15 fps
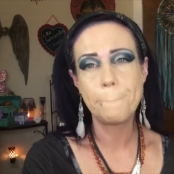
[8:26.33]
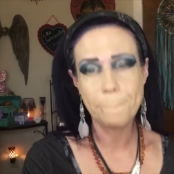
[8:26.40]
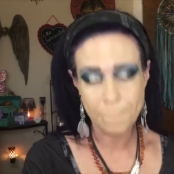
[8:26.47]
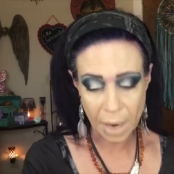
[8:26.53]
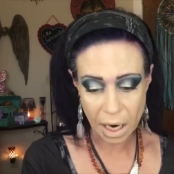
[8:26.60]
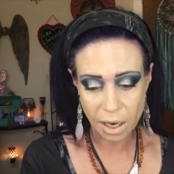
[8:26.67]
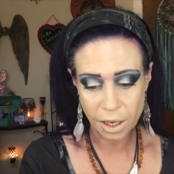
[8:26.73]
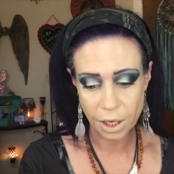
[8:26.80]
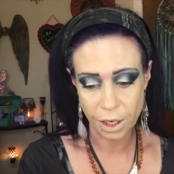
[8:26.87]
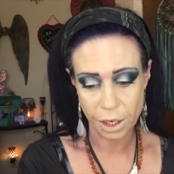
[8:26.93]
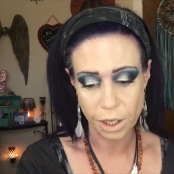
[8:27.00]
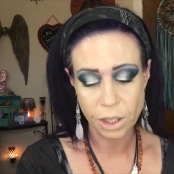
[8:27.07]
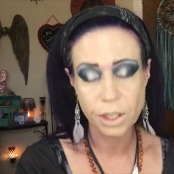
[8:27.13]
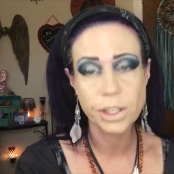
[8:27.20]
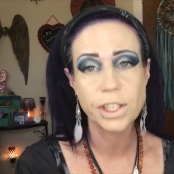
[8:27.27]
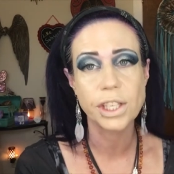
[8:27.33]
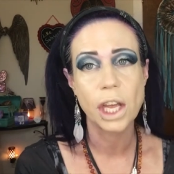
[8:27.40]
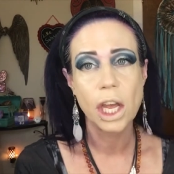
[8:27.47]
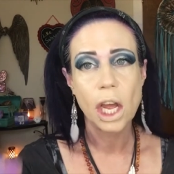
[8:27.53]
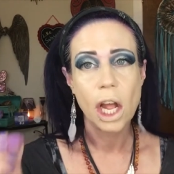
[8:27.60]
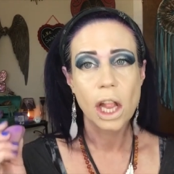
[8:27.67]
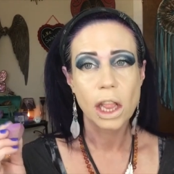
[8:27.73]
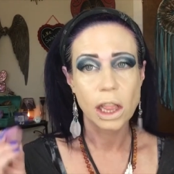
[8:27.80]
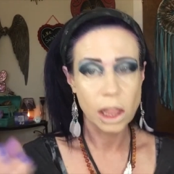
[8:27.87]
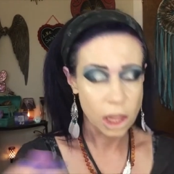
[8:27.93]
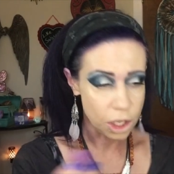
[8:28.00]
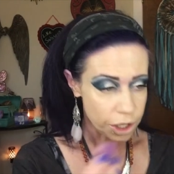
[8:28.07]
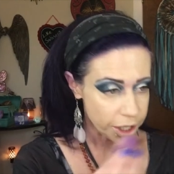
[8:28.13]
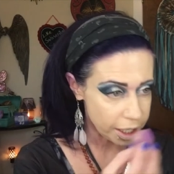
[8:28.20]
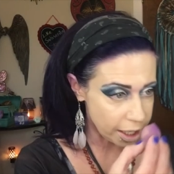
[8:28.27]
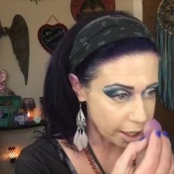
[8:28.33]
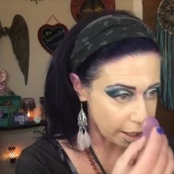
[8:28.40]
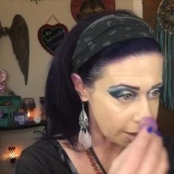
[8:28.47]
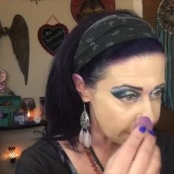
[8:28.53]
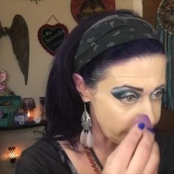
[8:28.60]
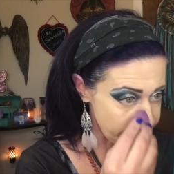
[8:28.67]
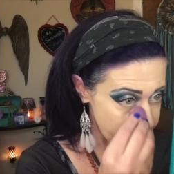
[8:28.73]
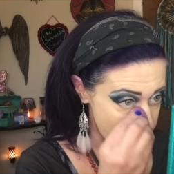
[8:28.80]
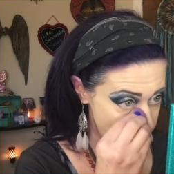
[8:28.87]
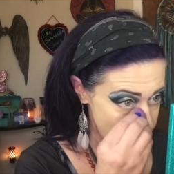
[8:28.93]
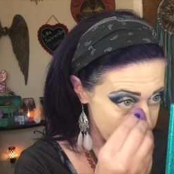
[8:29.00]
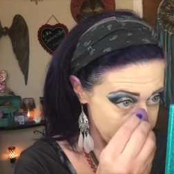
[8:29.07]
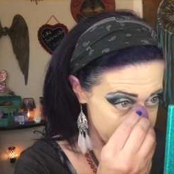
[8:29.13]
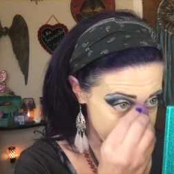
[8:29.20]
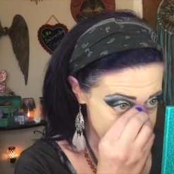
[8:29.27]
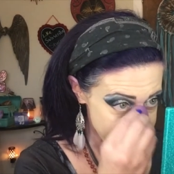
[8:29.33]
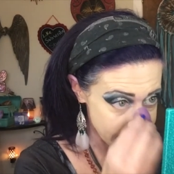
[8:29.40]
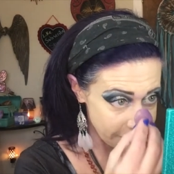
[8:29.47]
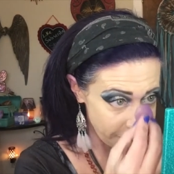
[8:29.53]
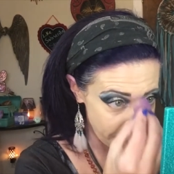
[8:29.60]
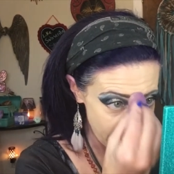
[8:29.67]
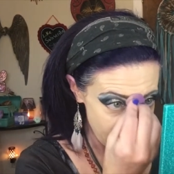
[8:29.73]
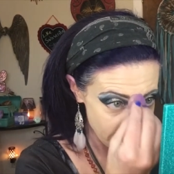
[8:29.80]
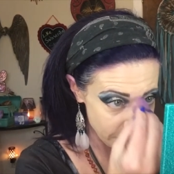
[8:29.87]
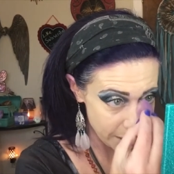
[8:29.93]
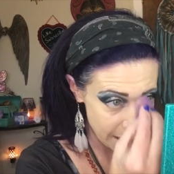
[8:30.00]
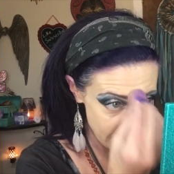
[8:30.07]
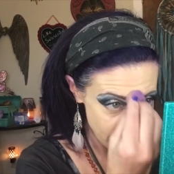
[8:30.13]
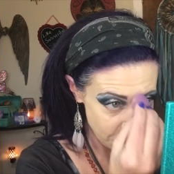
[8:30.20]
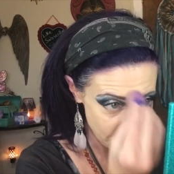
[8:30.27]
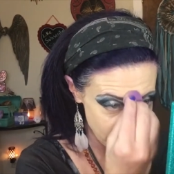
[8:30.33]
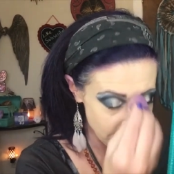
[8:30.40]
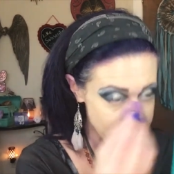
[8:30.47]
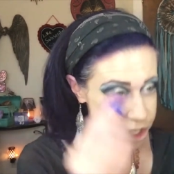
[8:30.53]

bonkers looking for this foundation.